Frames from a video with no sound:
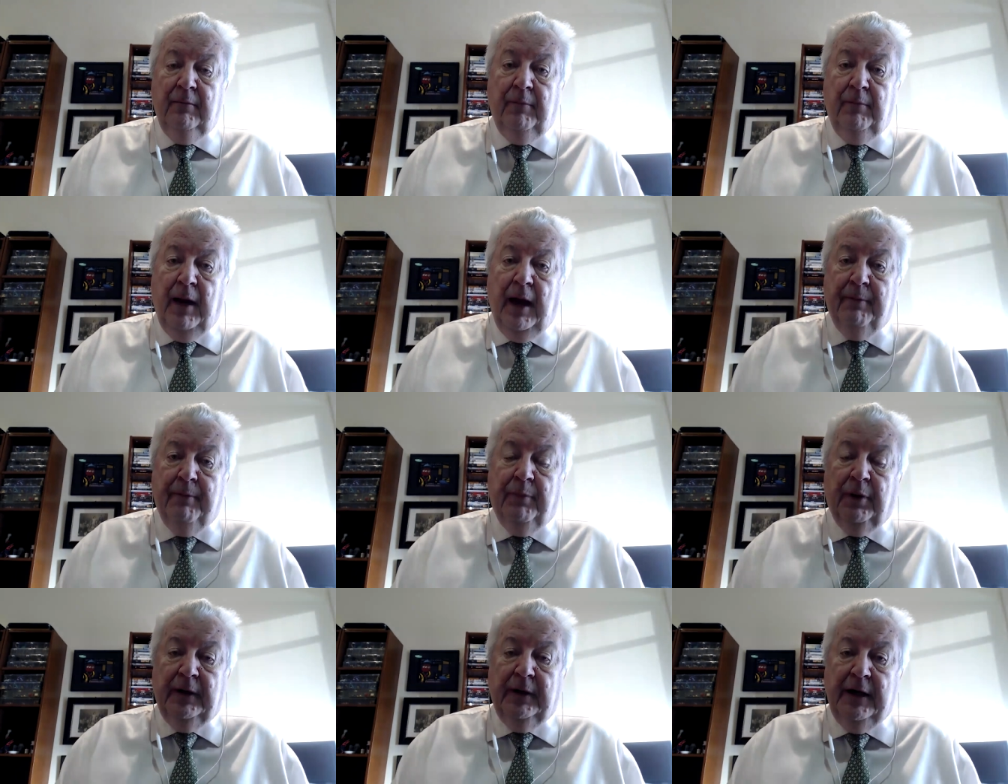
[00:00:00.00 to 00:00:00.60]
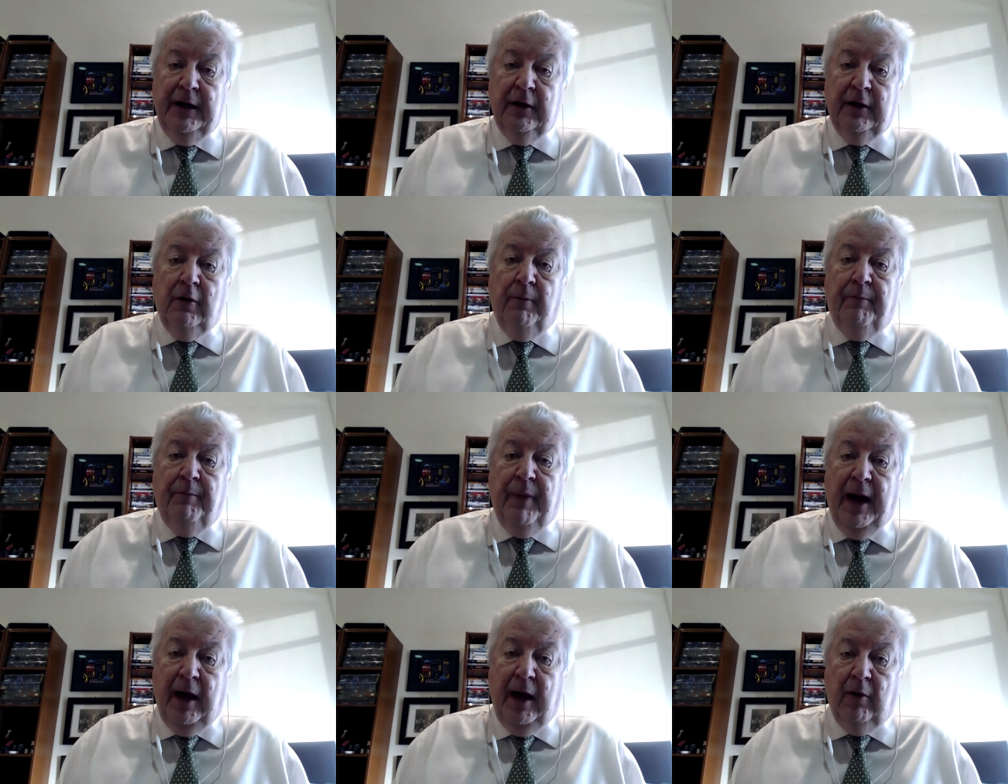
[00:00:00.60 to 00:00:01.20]
by politically
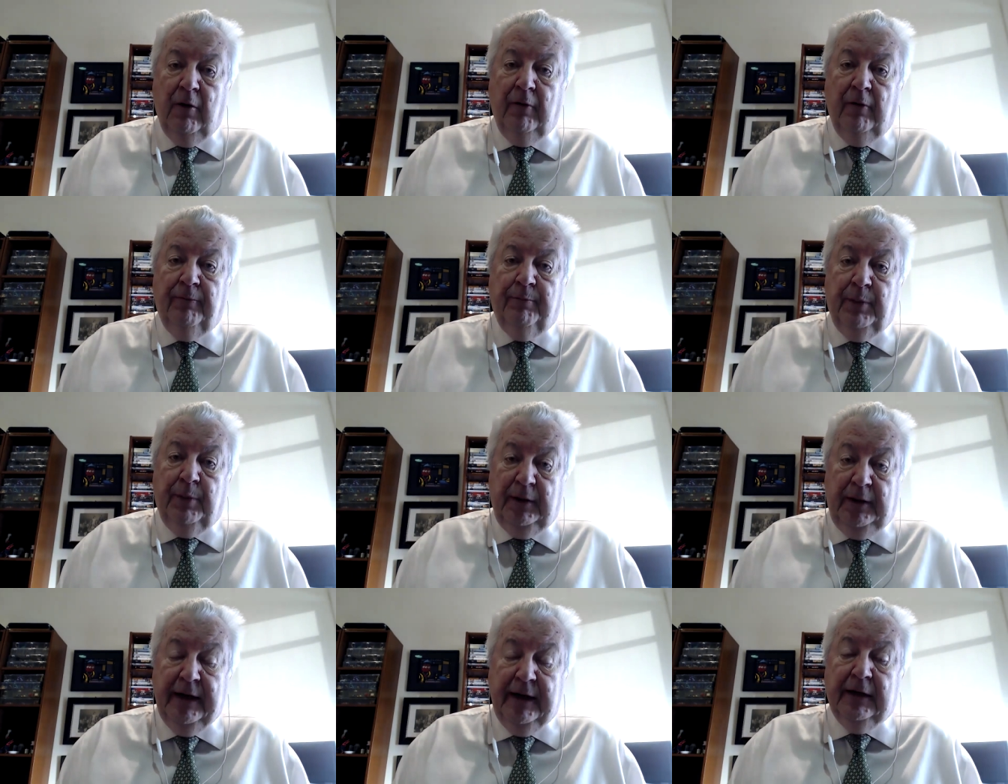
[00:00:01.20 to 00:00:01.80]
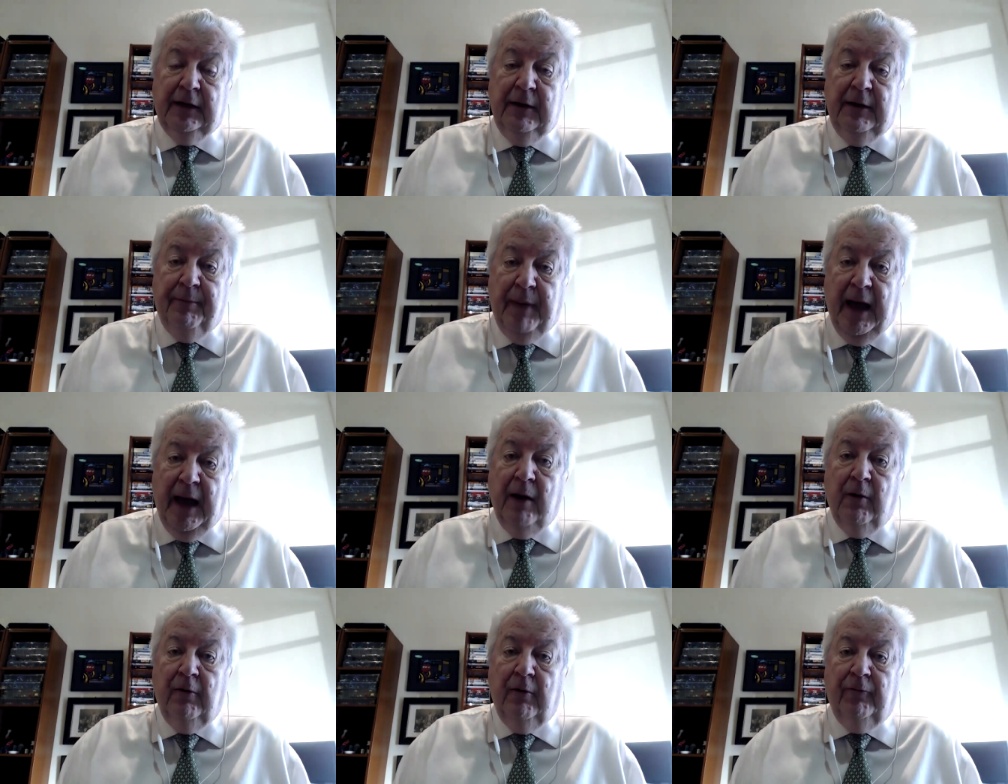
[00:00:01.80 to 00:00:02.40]

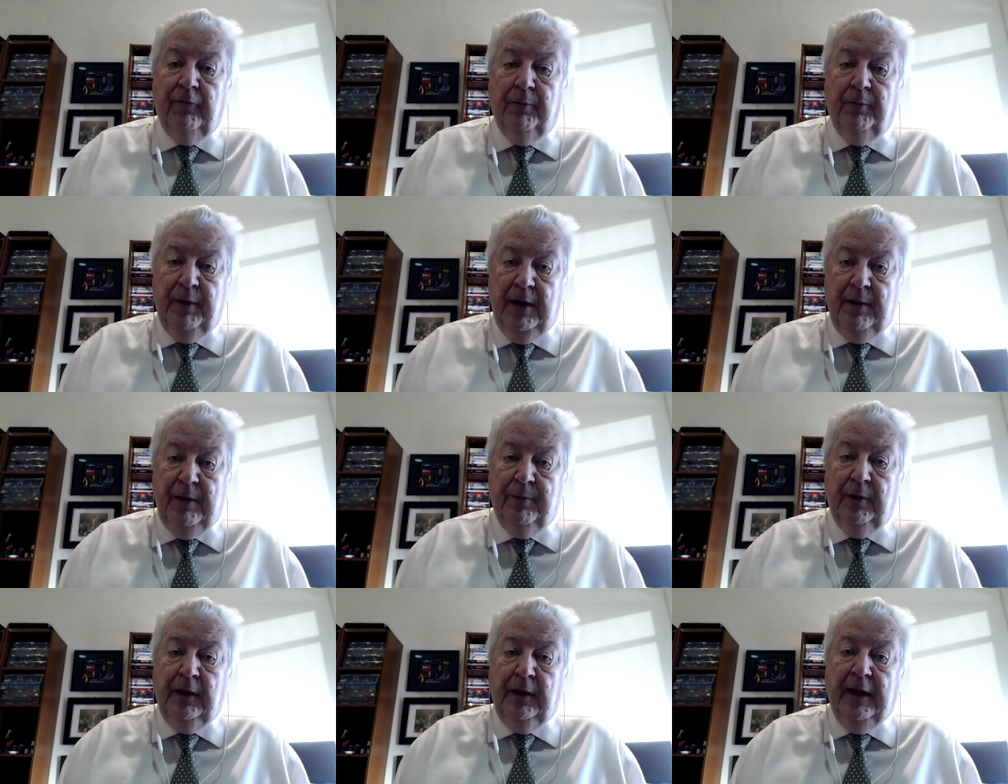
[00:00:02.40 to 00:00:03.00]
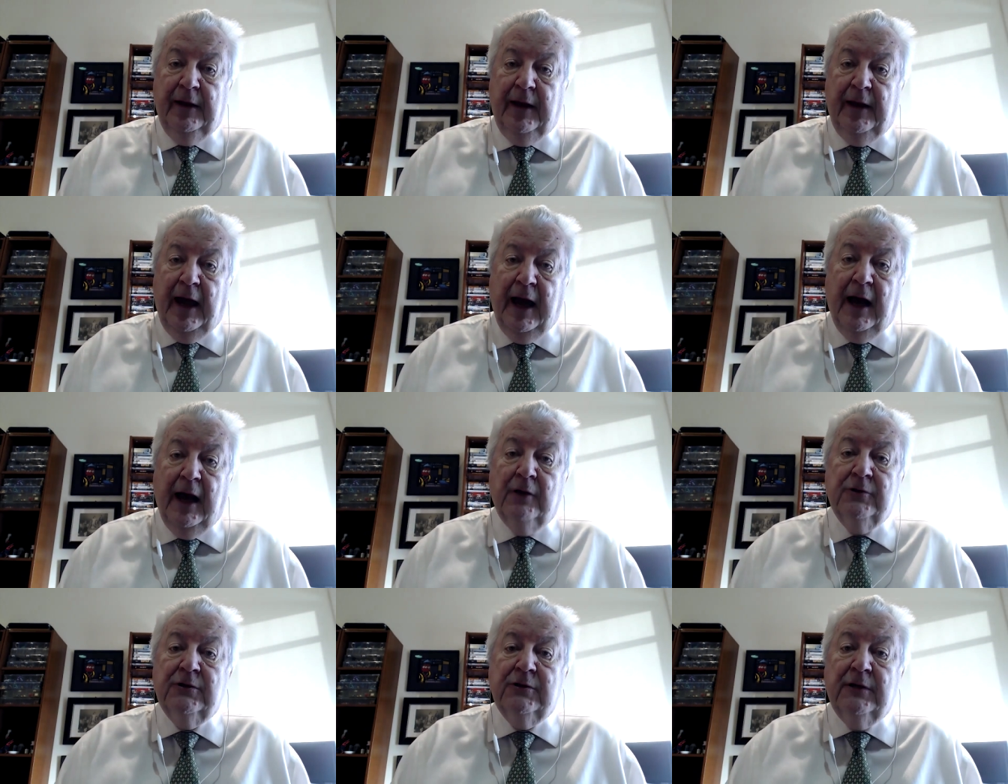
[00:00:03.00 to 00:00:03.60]
powerful people in the
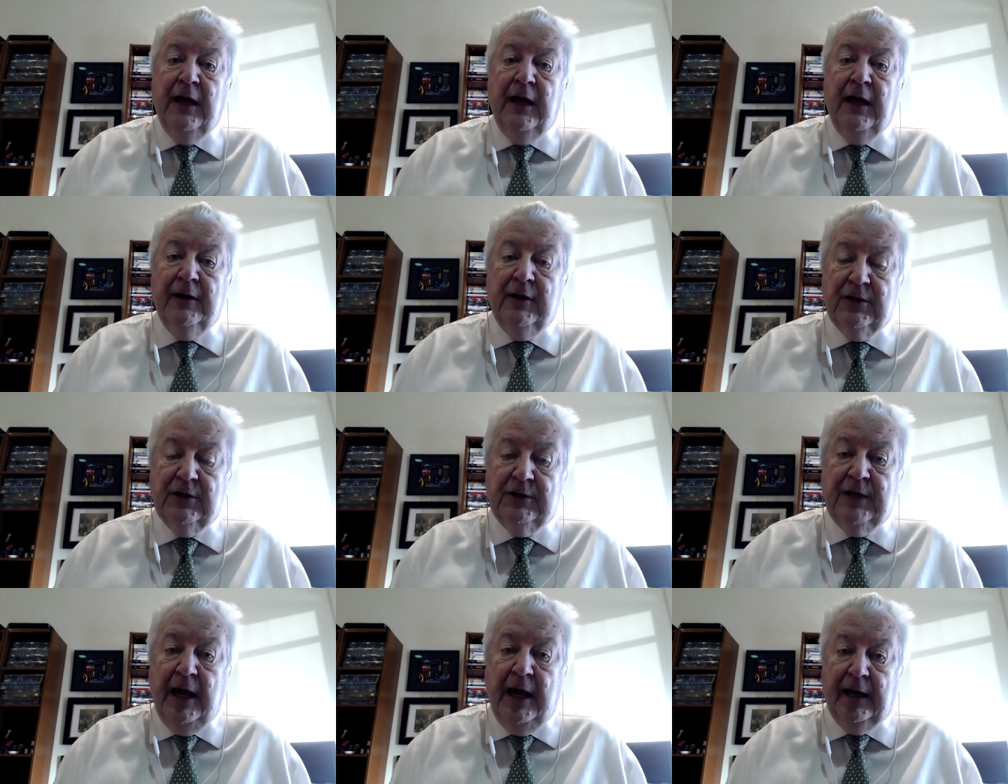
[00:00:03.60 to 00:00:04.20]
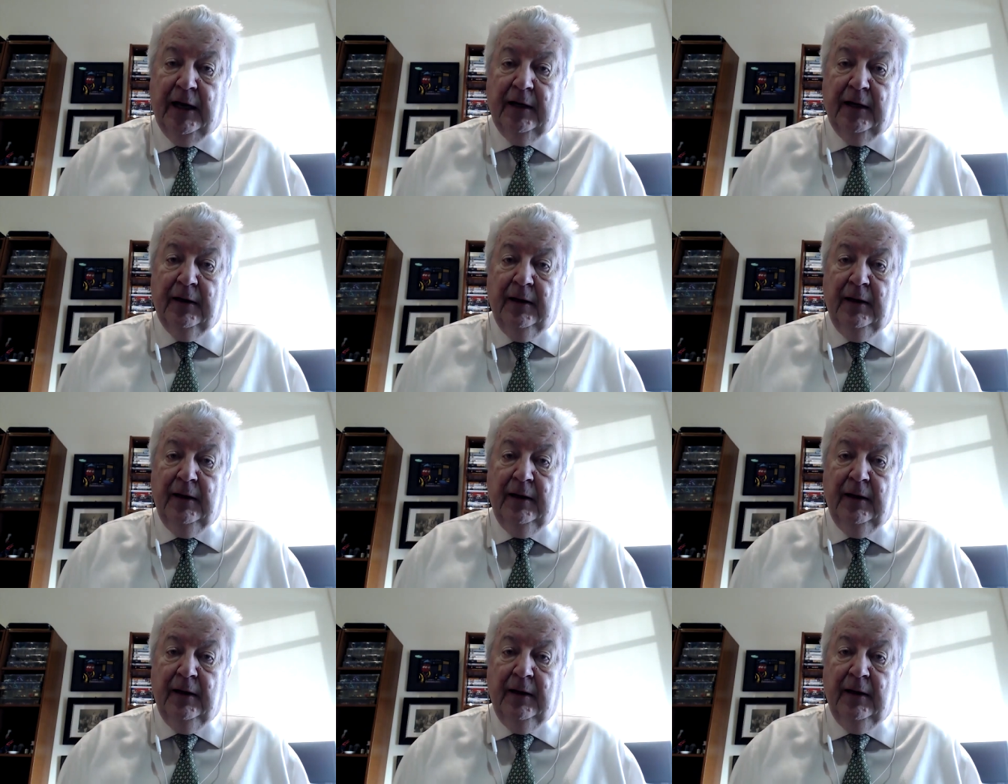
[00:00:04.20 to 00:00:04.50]
House and the Senate